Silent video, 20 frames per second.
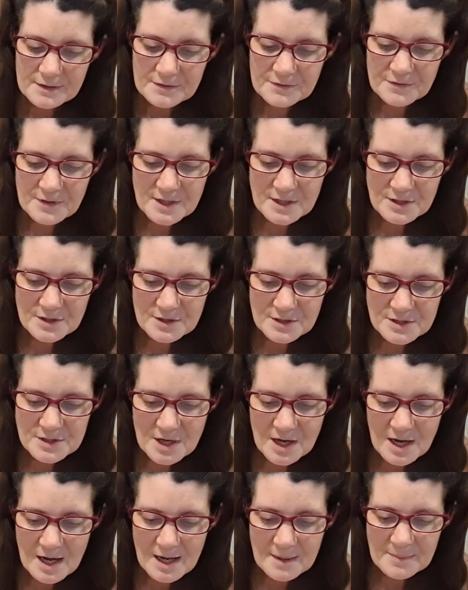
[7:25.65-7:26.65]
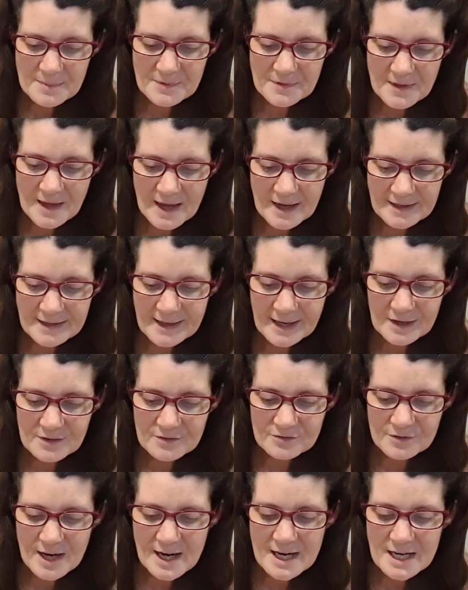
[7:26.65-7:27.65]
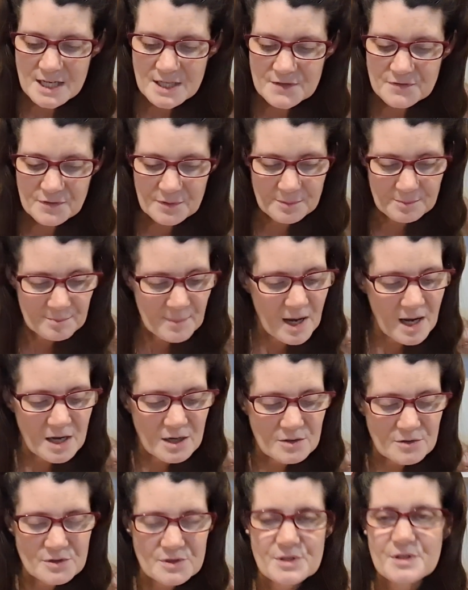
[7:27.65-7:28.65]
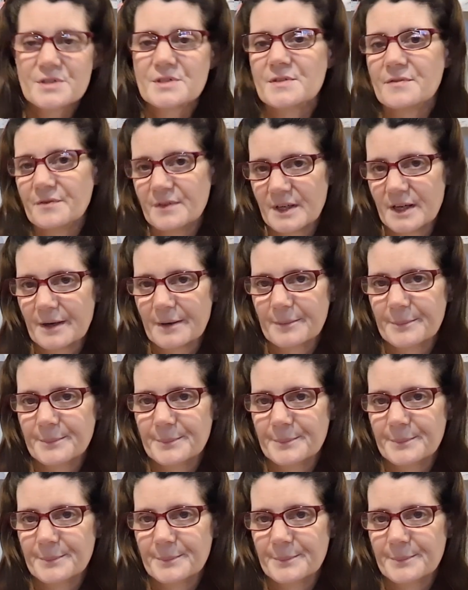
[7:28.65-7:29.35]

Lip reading: phenotype that can range from mild to severe.